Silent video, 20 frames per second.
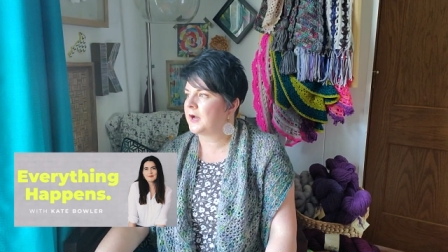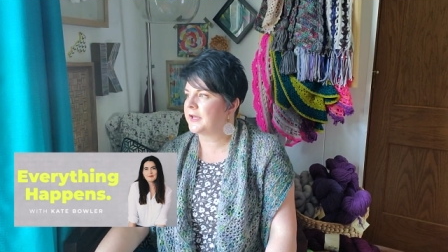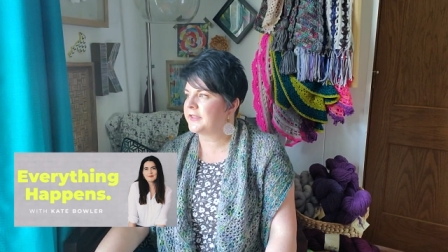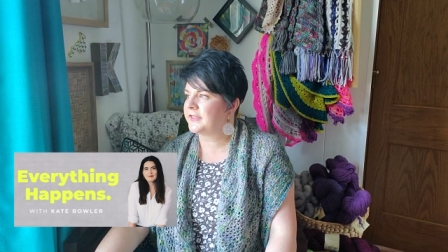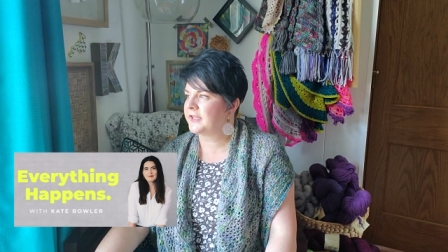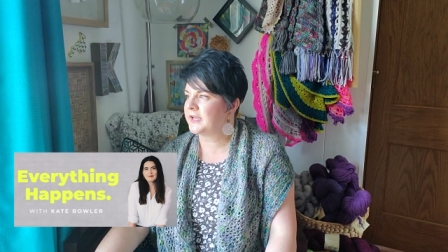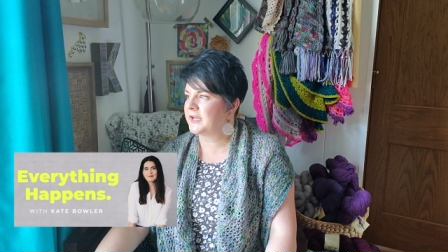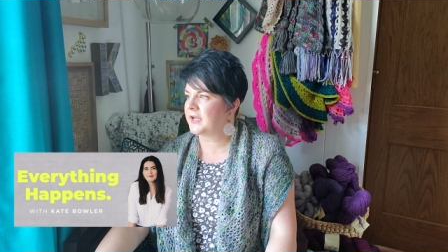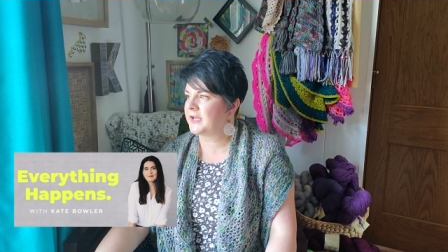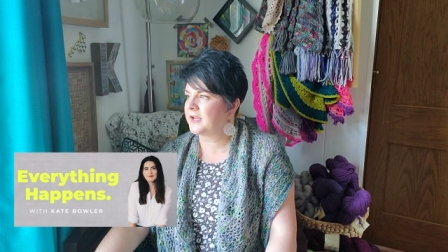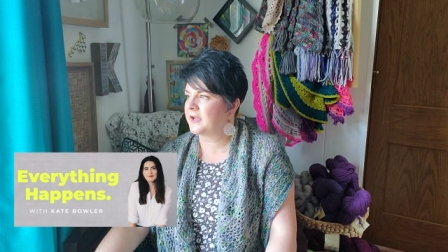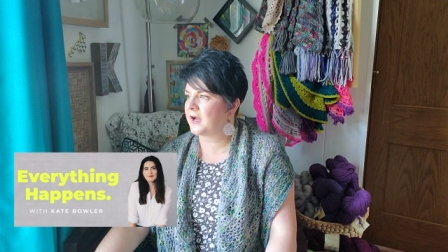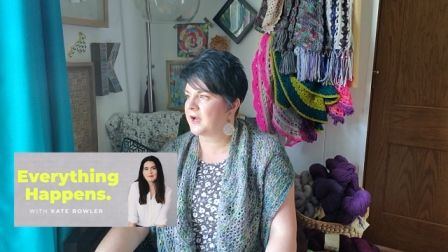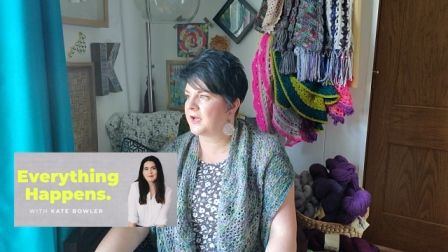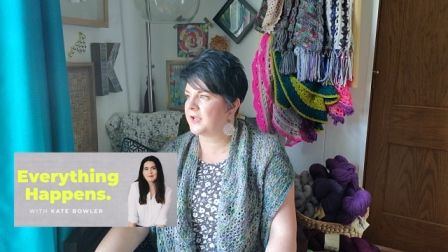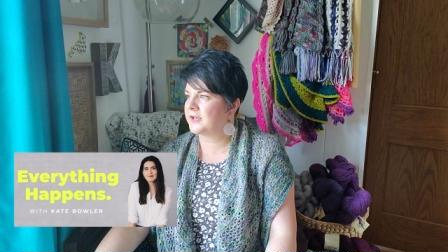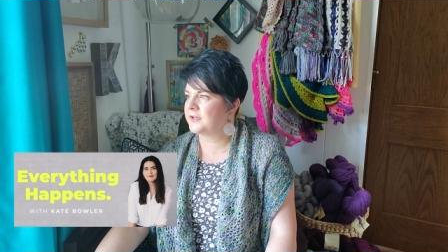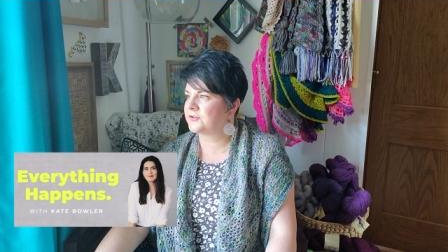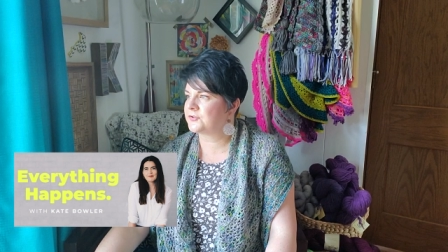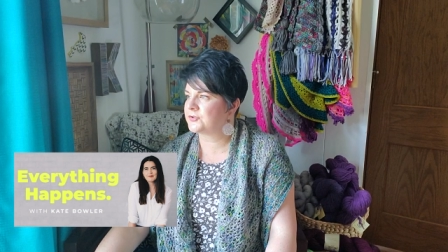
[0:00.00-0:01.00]
I think I
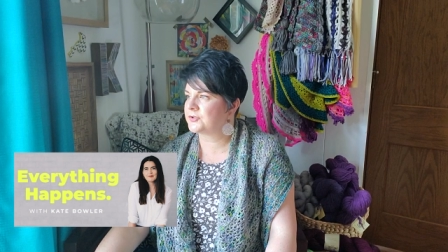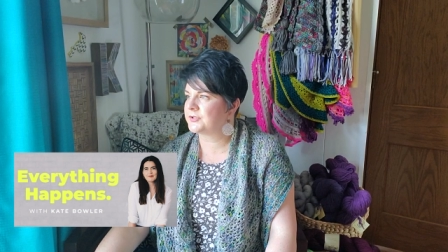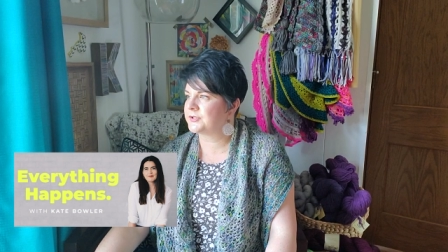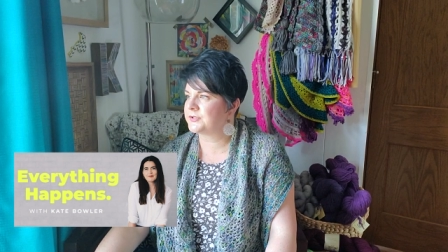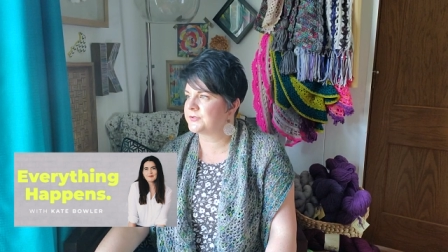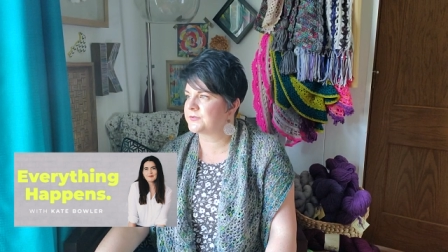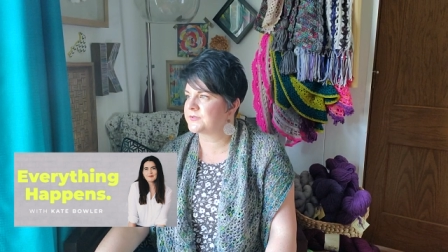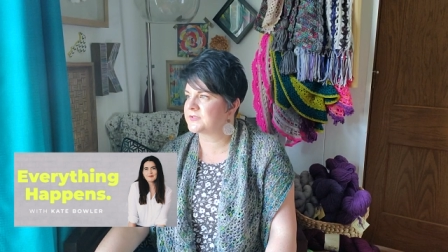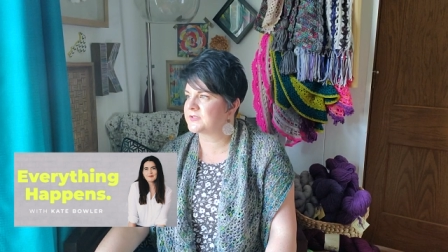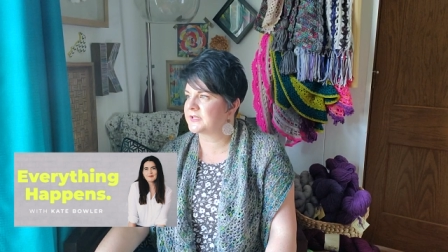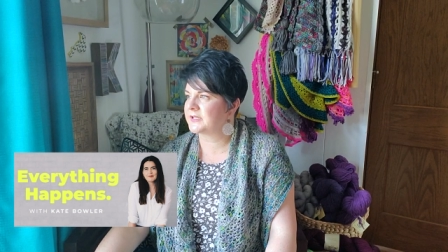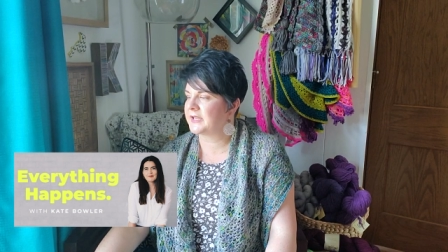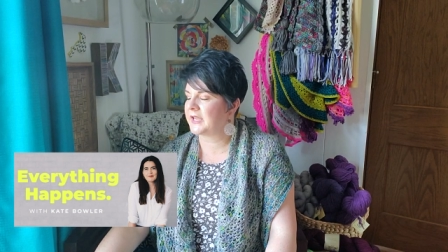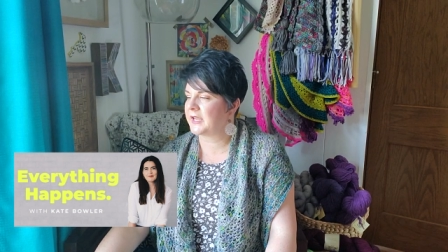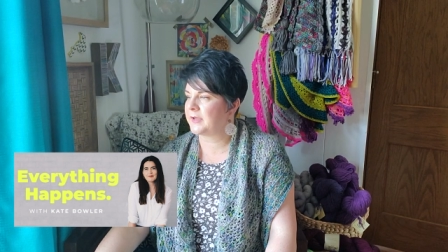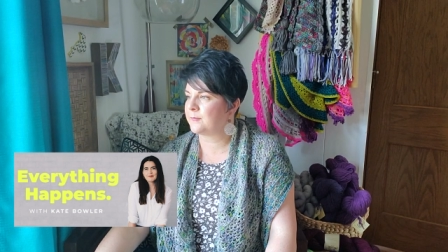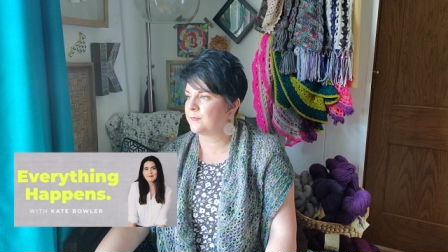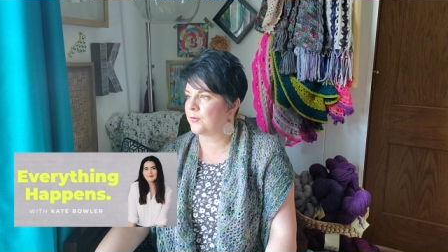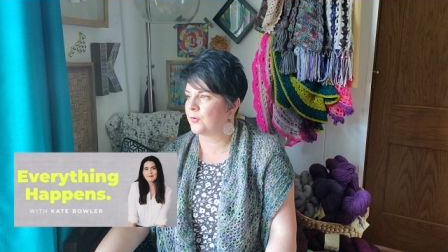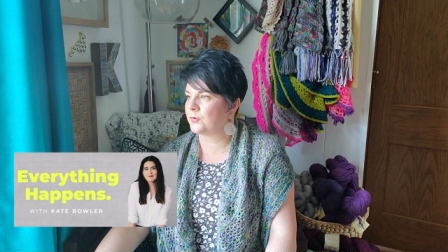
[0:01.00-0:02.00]
got introduced to
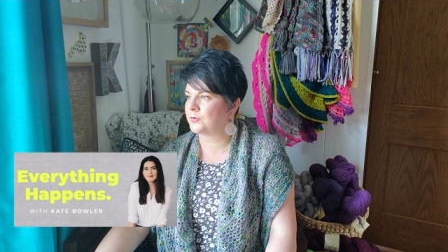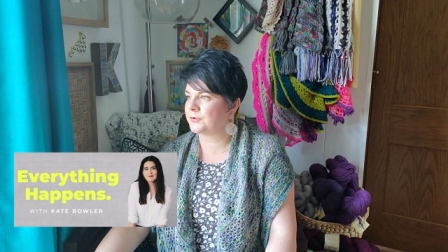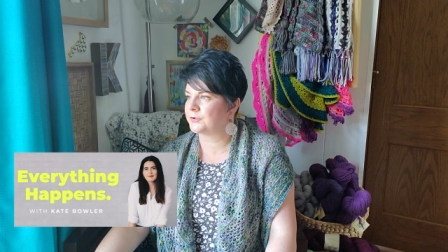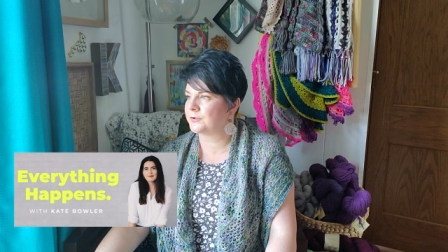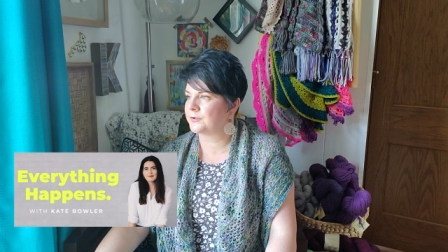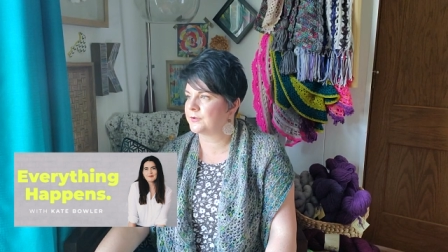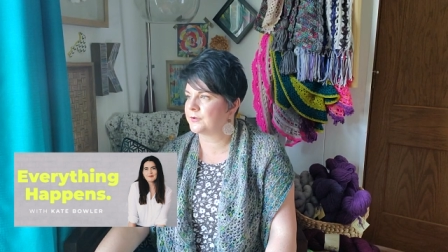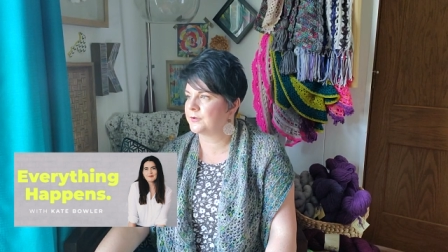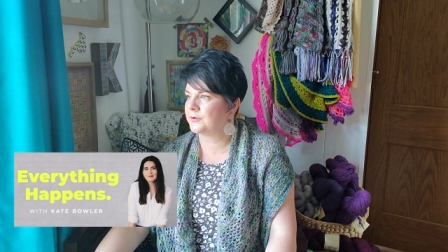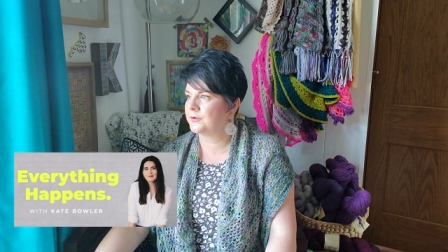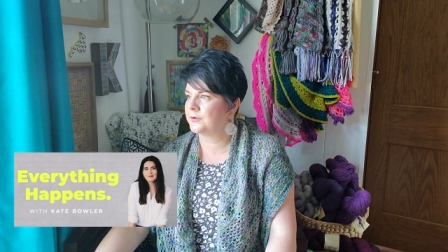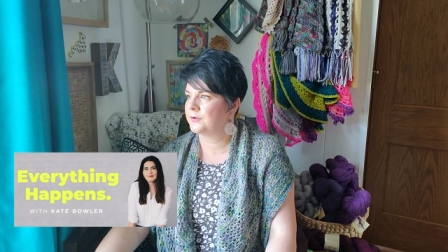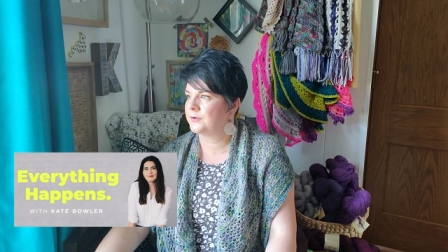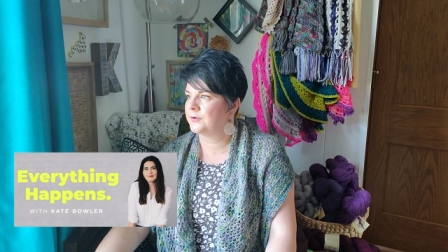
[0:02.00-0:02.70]
Kate Bowler